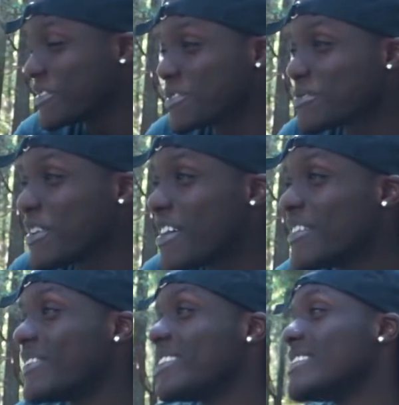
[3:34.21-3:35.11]
with
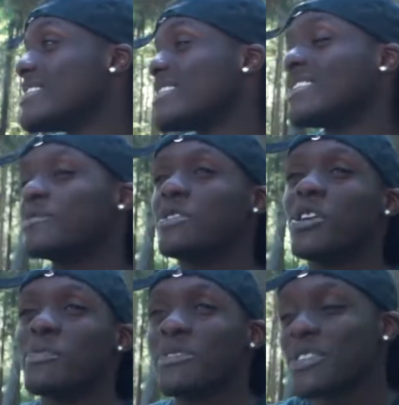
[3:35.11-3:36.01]
Suave is we
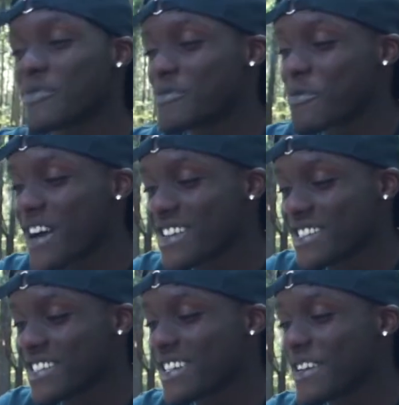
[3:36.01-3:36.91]
opened up for
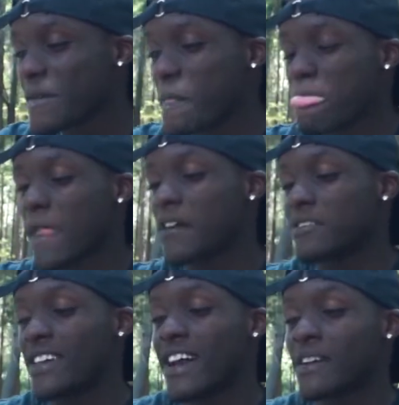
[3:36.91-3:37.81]
YG out
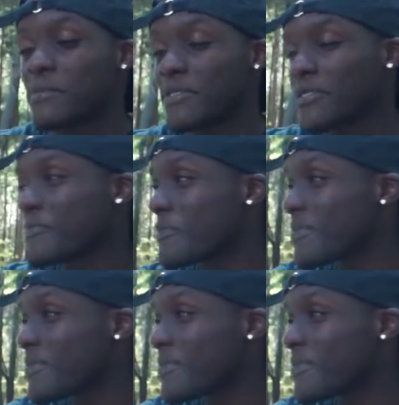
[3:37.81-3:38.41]
in Yakima.